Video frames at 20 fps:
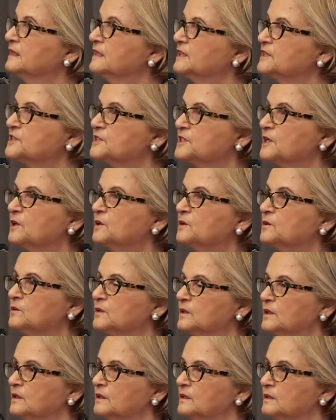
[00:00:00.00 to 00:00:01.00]
So
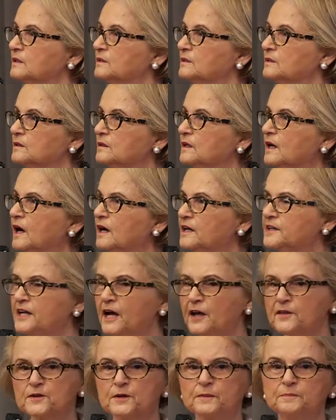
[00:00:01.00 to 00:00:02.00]

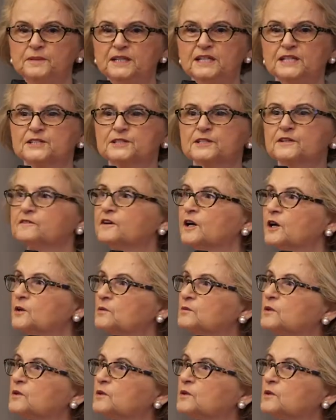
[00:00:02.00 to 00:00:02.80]
another piece of our